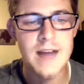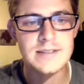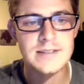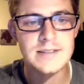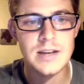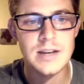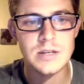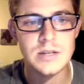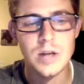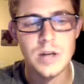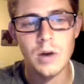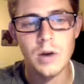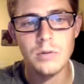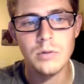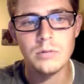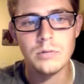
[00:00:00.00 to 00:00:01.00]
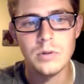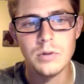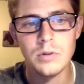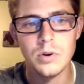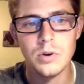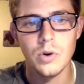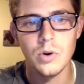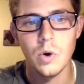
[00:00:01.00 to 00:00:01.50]
I said
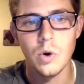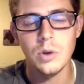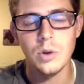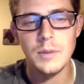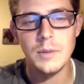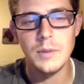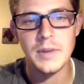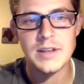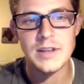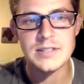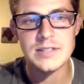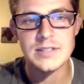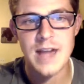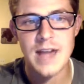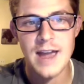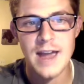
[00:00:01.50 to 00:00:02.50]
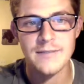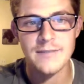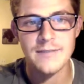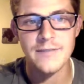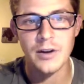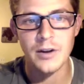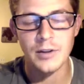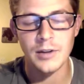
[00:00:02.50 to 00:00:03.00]
no, only because
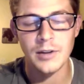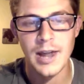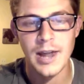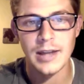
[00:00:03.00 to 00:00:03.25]
I felt